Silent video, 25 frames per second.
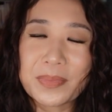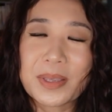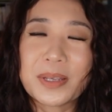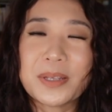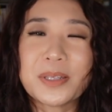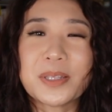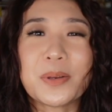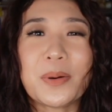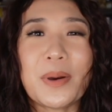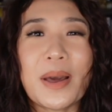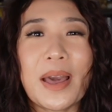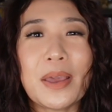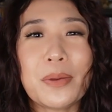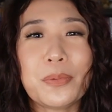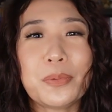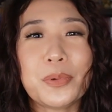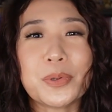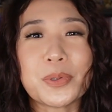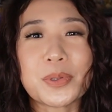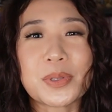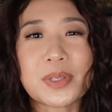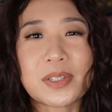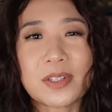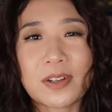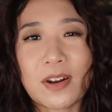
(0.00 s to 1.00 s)
So I
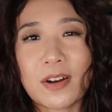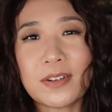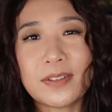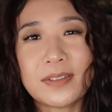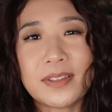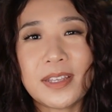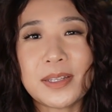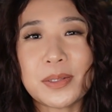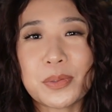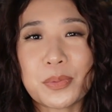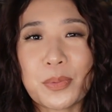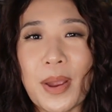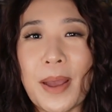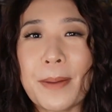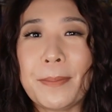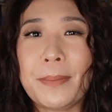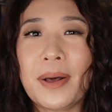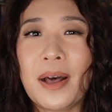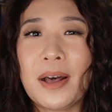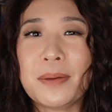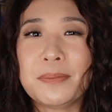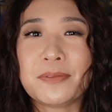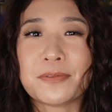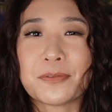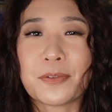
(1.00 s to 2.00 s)
will start this wrap
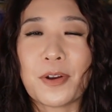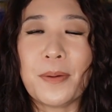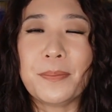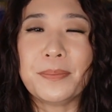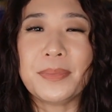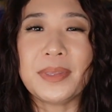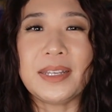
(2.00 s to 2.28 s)
up from